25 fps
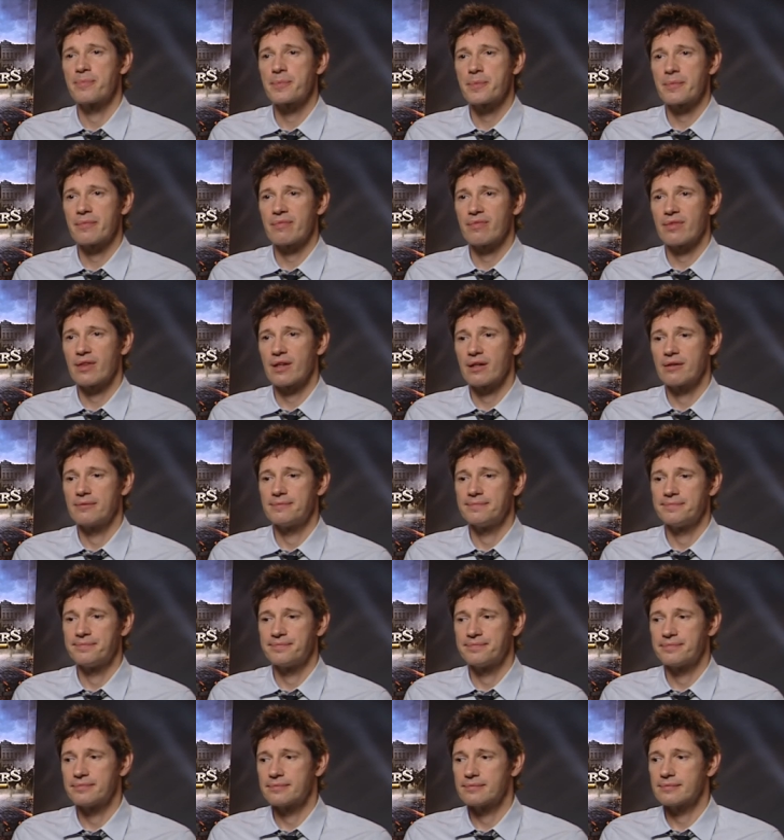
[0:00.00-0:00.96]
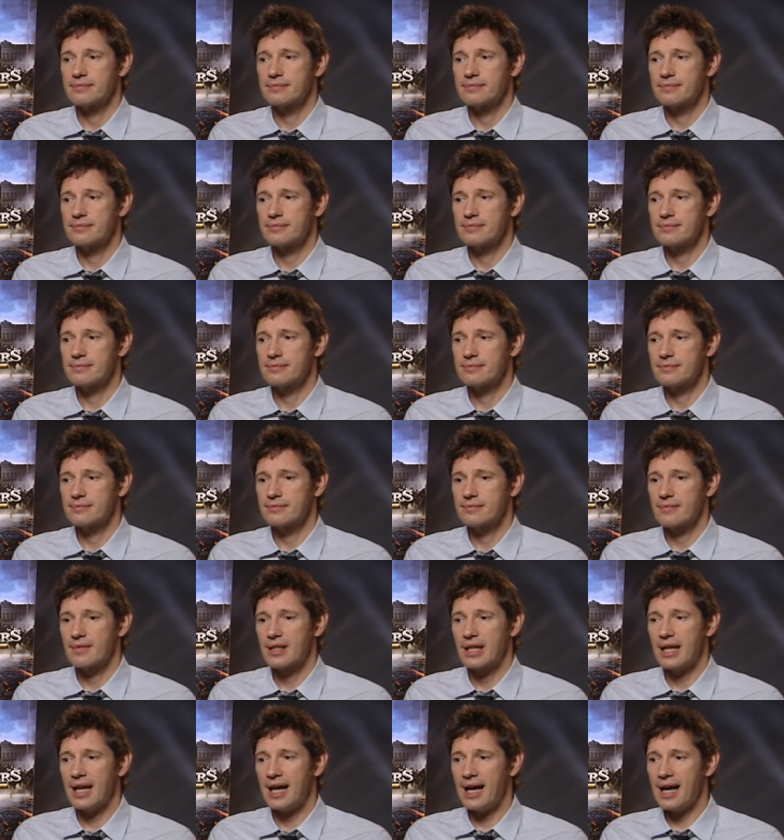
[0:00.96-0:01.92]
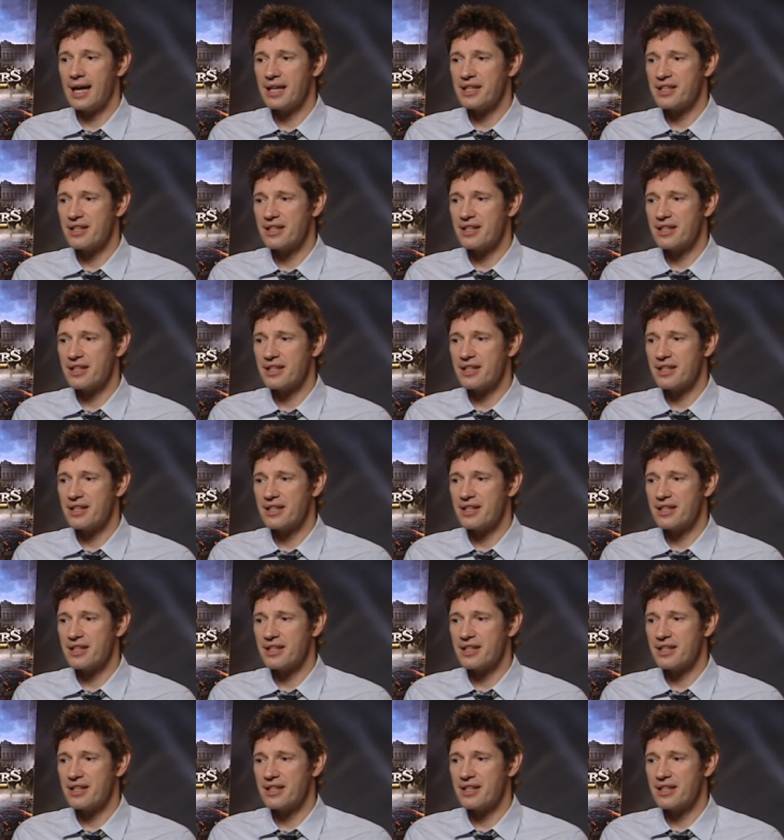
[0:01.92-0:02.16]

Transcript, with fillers: jump back on that horse at all? Uh,